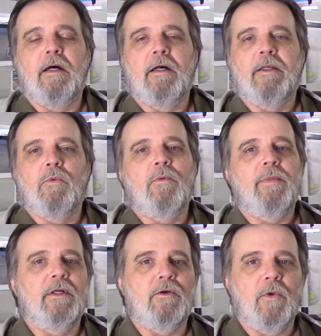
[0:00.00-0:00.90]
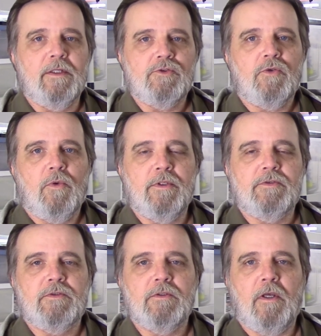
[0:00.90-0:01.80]
it won't be a great
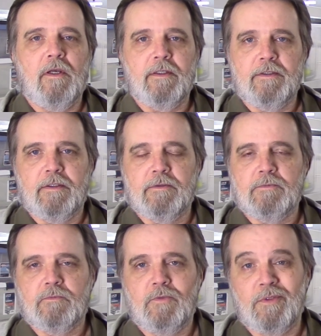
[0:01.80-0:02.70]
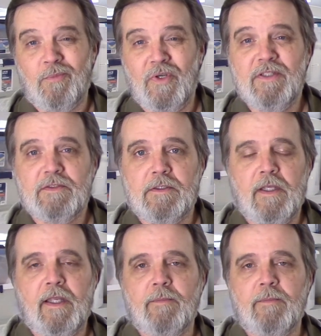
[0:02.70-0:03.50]
choice on a real breezy day.